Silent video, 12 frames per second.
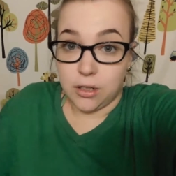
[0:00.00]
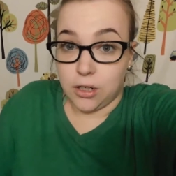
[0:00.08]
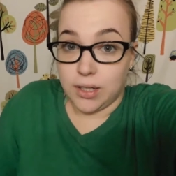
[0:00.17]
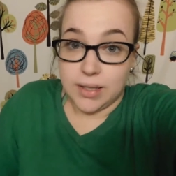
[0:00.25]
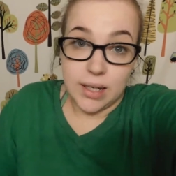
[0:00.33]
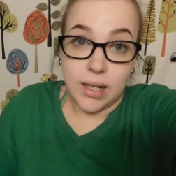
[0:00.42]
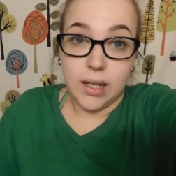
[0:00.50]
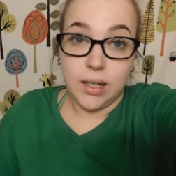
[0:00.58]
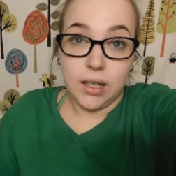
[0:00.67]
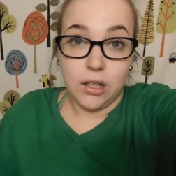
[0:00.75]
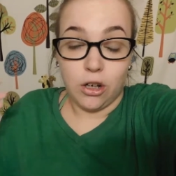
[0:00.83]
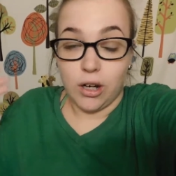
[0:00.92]
or
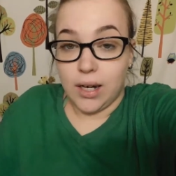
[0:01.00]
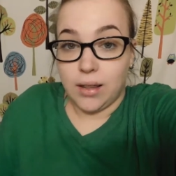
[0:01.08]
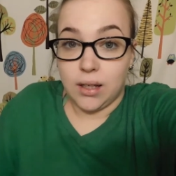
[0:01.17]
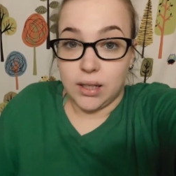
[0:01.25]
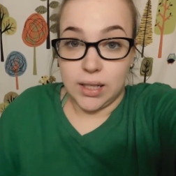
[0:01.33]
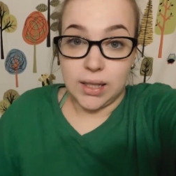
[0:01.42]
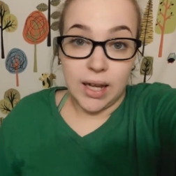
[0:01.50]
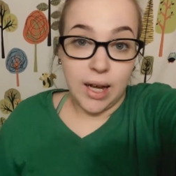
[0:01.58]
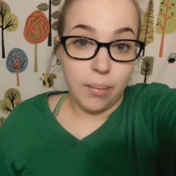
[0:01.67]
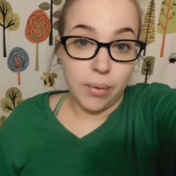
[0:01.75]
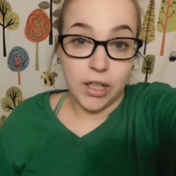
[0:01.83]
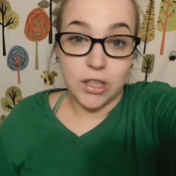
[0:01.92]
anxiety or anything like
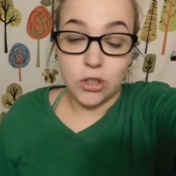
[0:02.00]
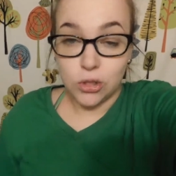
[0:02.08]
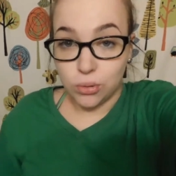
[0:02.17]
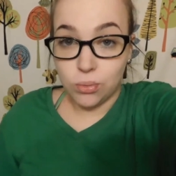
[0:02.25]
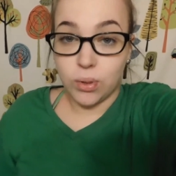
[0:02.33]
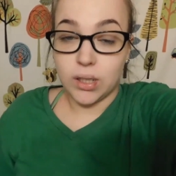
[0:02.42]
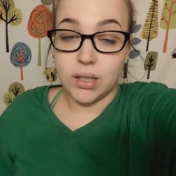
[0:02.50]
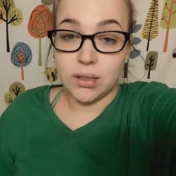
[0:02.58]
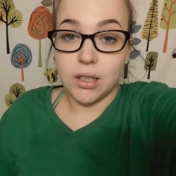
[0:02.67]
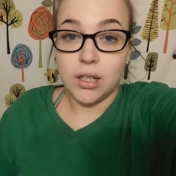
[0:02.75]
that, but I do want to